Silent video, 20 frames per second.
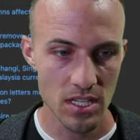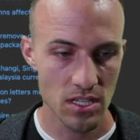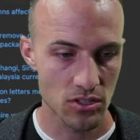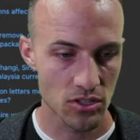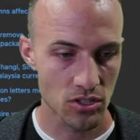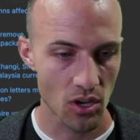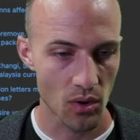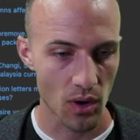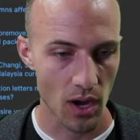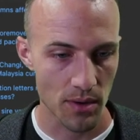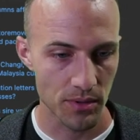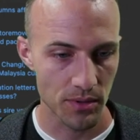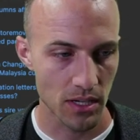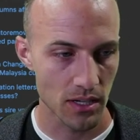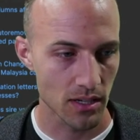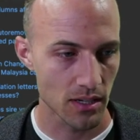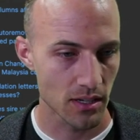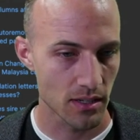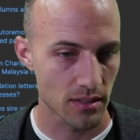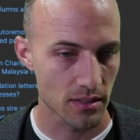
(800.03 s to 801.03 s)
so I'm
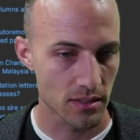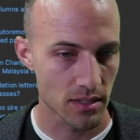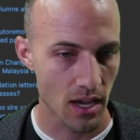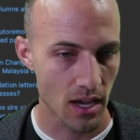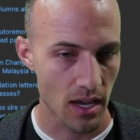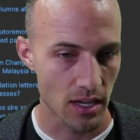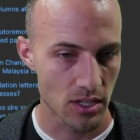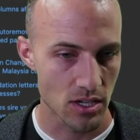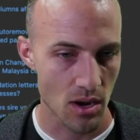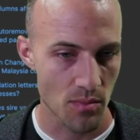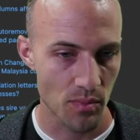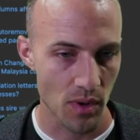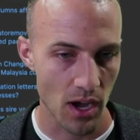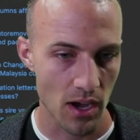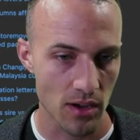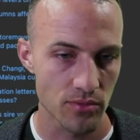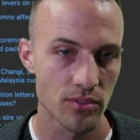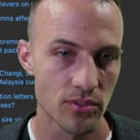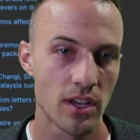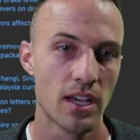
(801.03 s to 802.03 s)
going to uh, jump
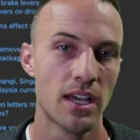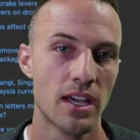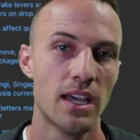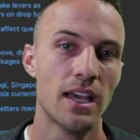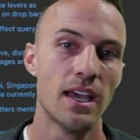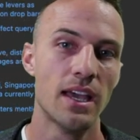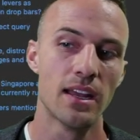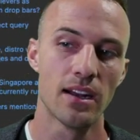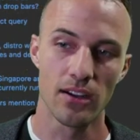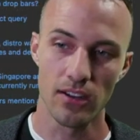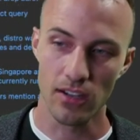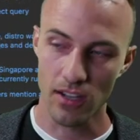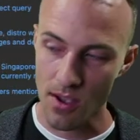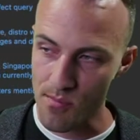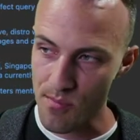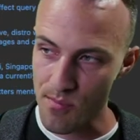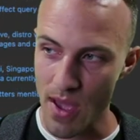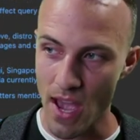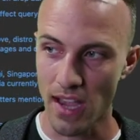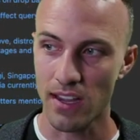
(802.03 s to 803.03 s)
off and I'll
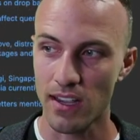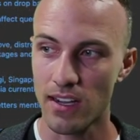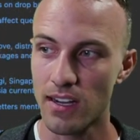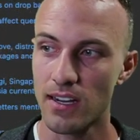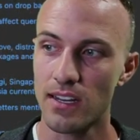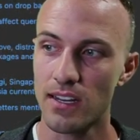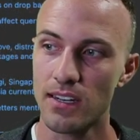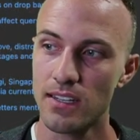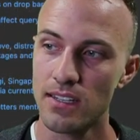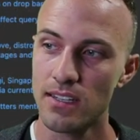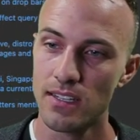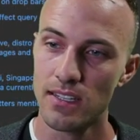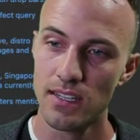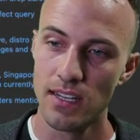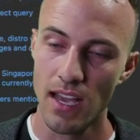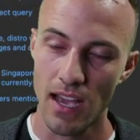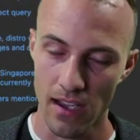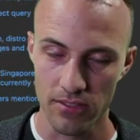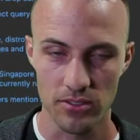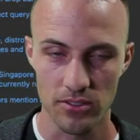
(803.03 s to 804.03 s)
come back on
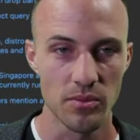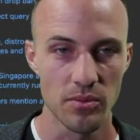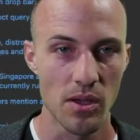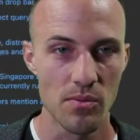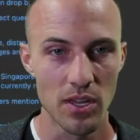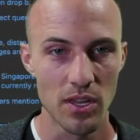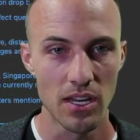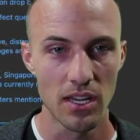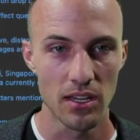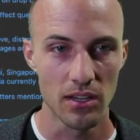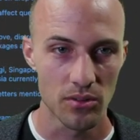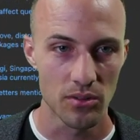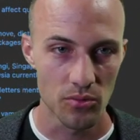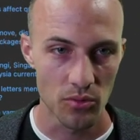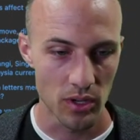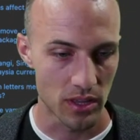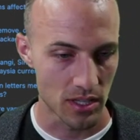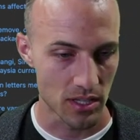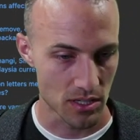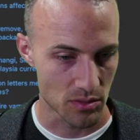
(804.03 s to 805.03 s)
after my meeting
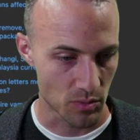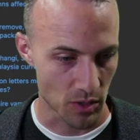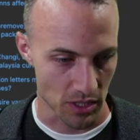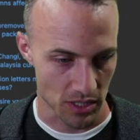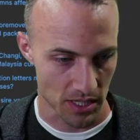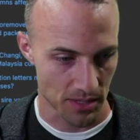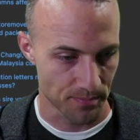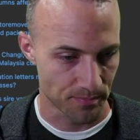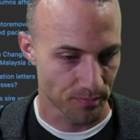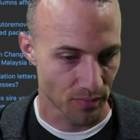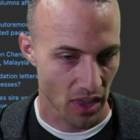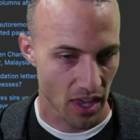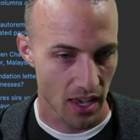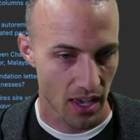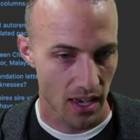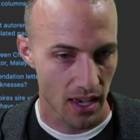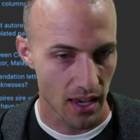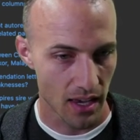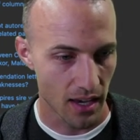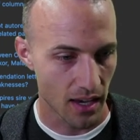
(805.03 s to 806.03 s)
with this person.
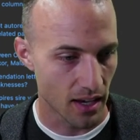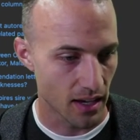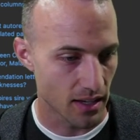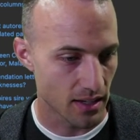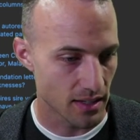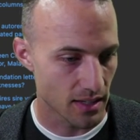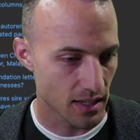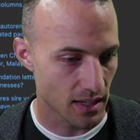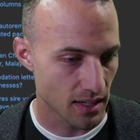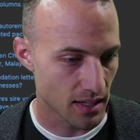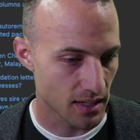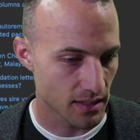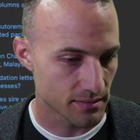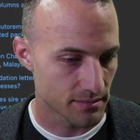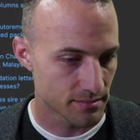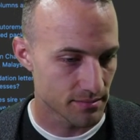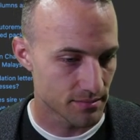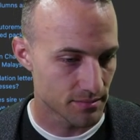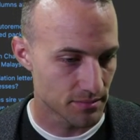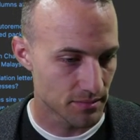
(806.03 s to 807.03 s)
And uh,
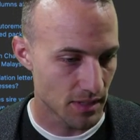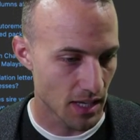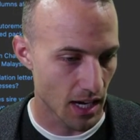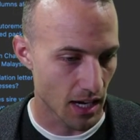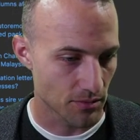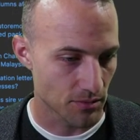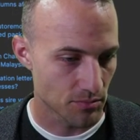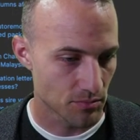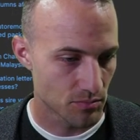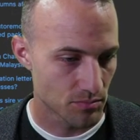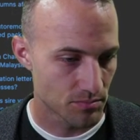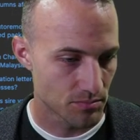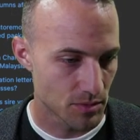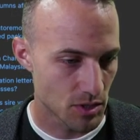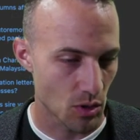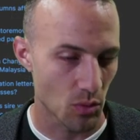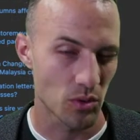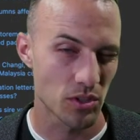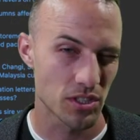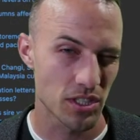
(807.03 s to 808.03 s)
yeah,
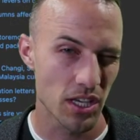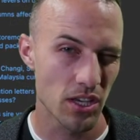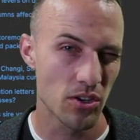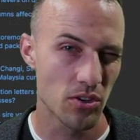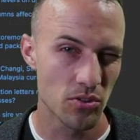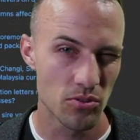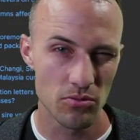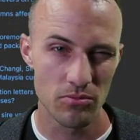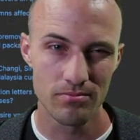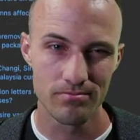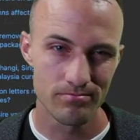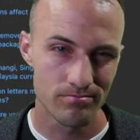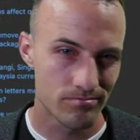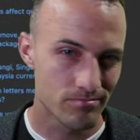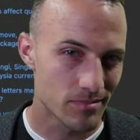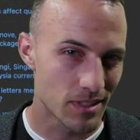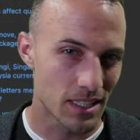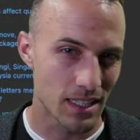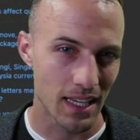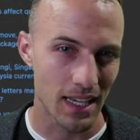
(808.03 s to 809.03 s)
so we'll see you
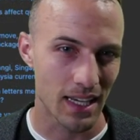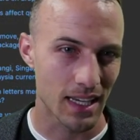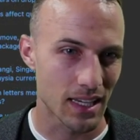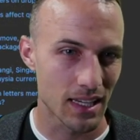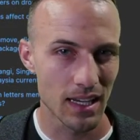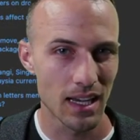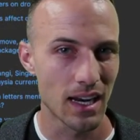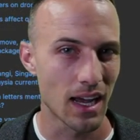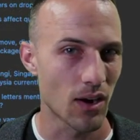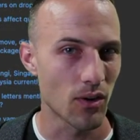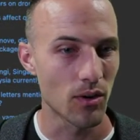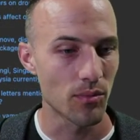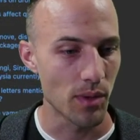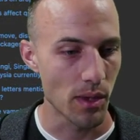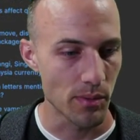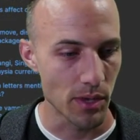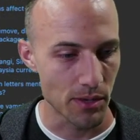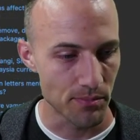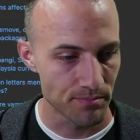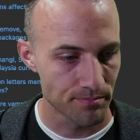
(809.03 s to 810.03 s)
in like an hour
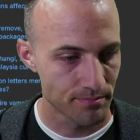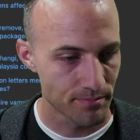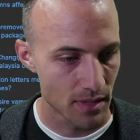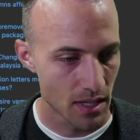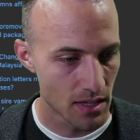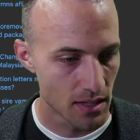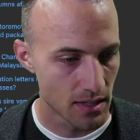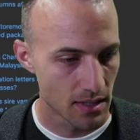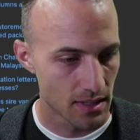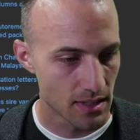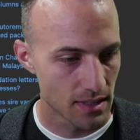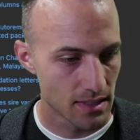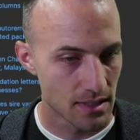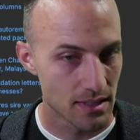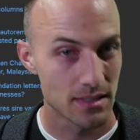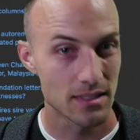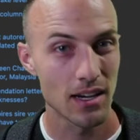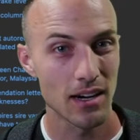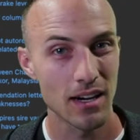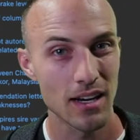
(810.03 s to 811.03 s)
maybe.
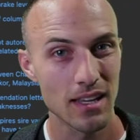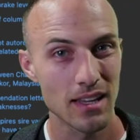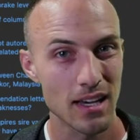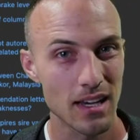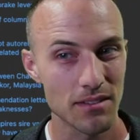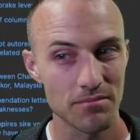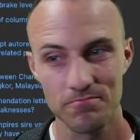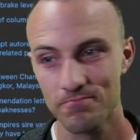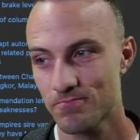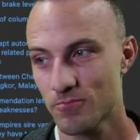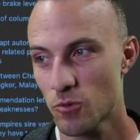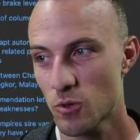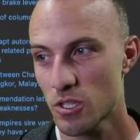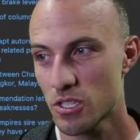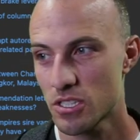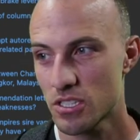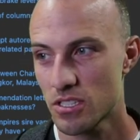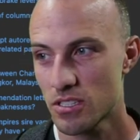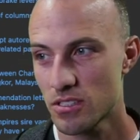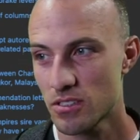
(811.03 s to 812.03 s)
Sorry that
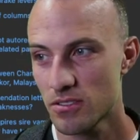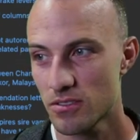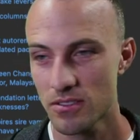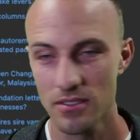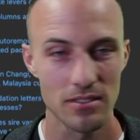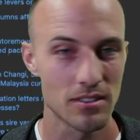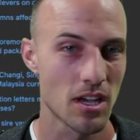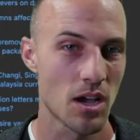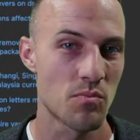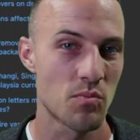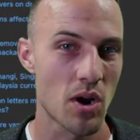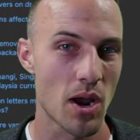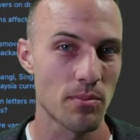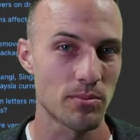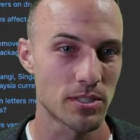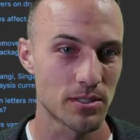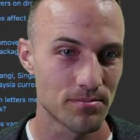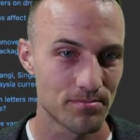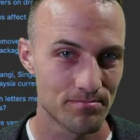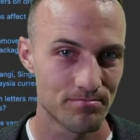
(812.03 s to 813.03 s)
was
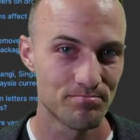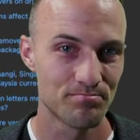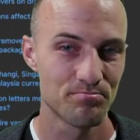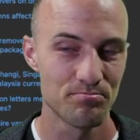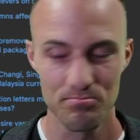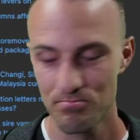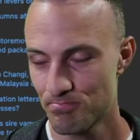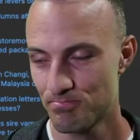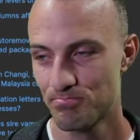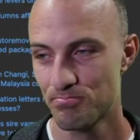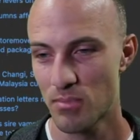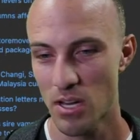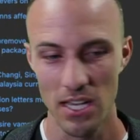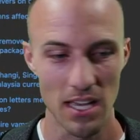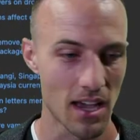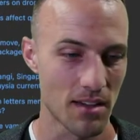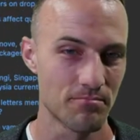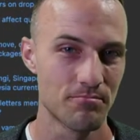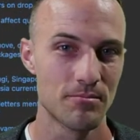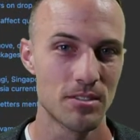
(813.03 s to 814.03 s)
abrupt, but
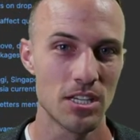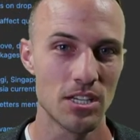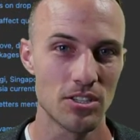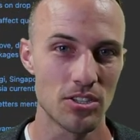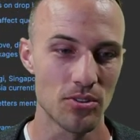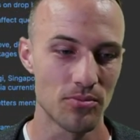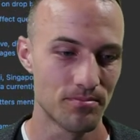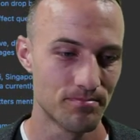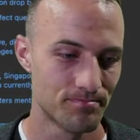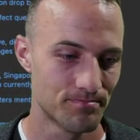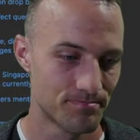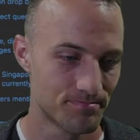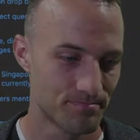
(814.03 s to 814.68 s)
yeah, see you soon.